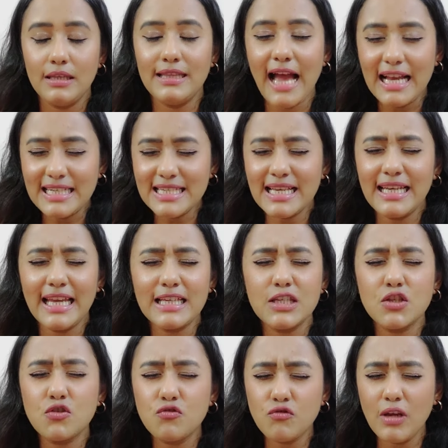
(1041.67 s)
That is an
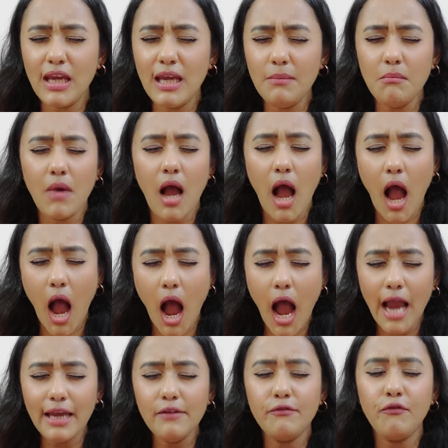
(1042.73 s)
extreme
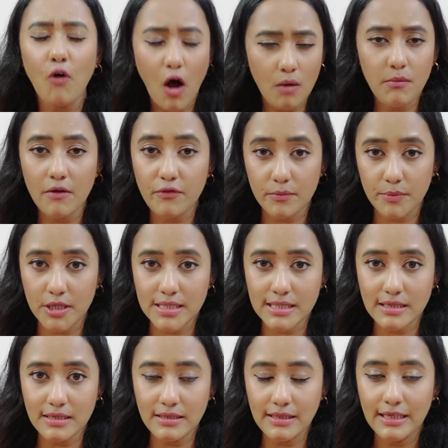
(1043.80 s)
high form of a
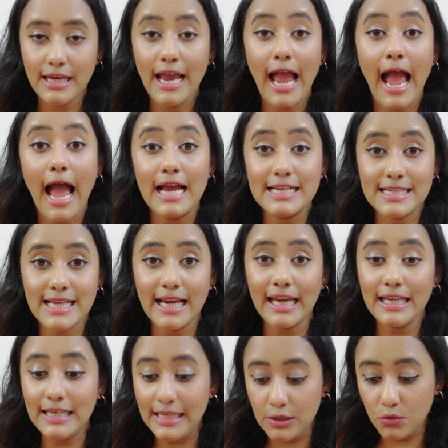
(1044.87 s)
person. And
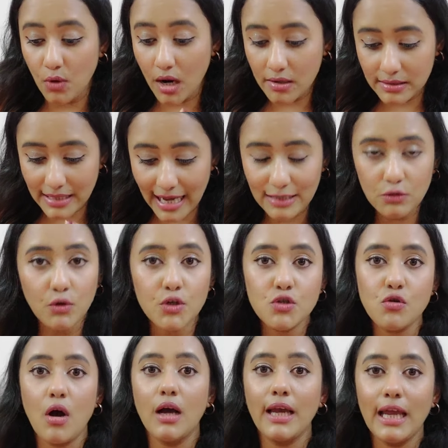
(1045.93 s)
secondly, you are then going
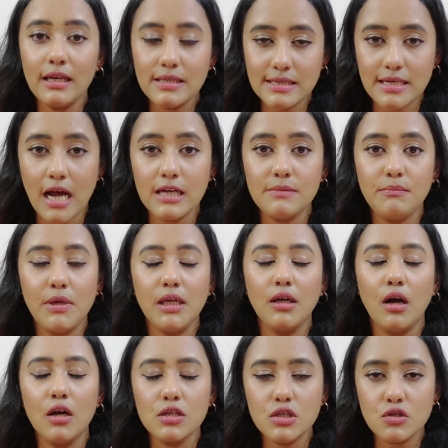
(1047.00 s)
to again start being
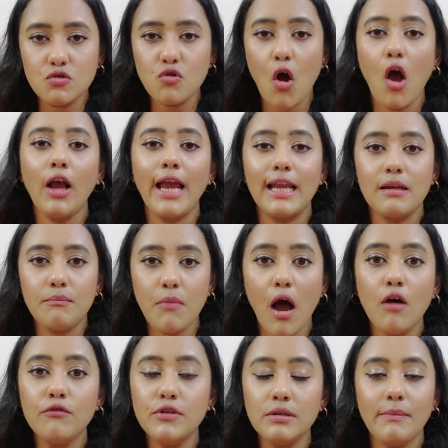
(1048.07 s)
a strong and a
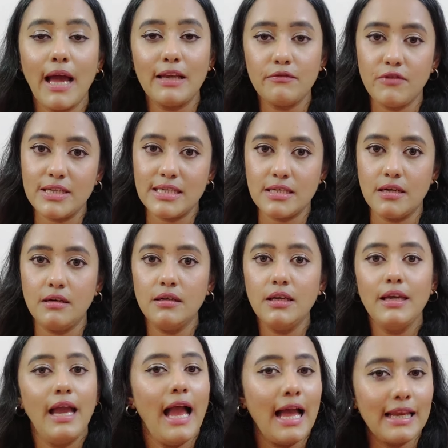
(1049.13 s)
powerful manifester,
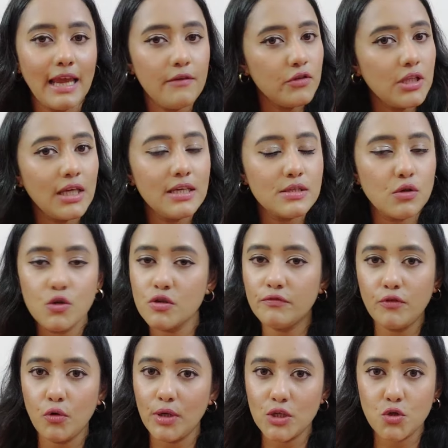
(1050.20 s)
and everything is going to
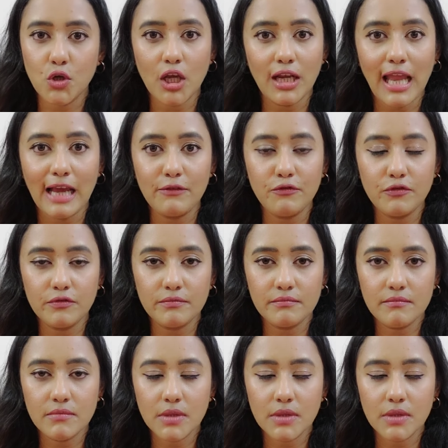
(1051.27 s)
flow into your life.